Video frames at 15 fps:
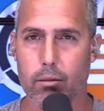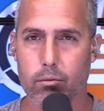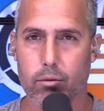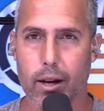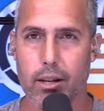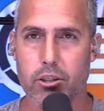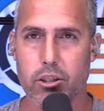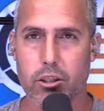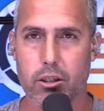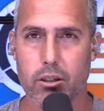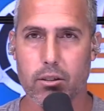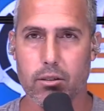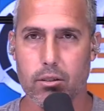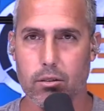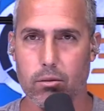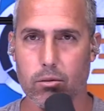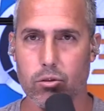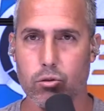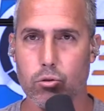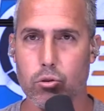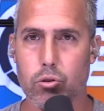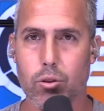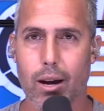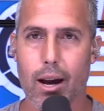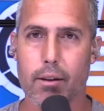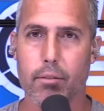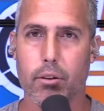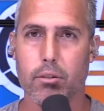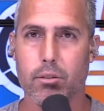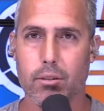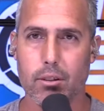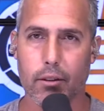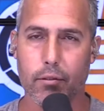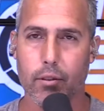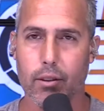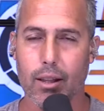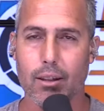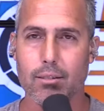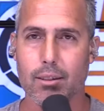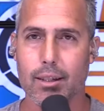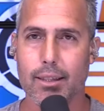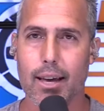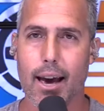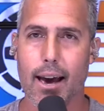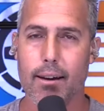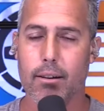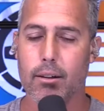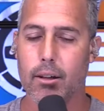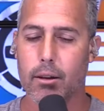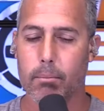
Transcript: wrenches and screwdrivers and different things like that,